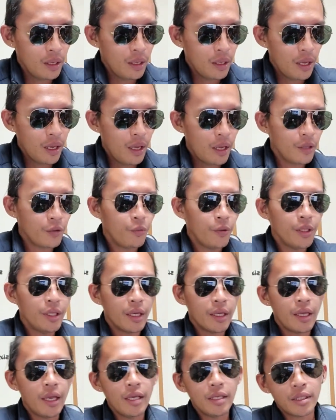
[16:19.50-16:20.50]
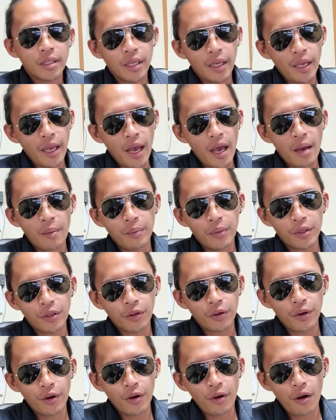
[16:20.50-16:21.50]
And with a case
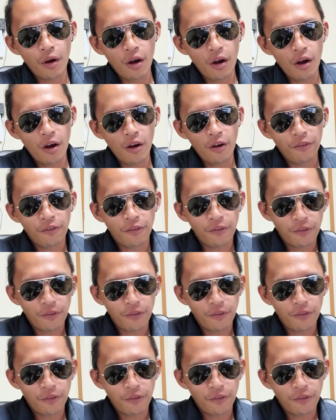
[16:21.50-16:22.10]
diameter of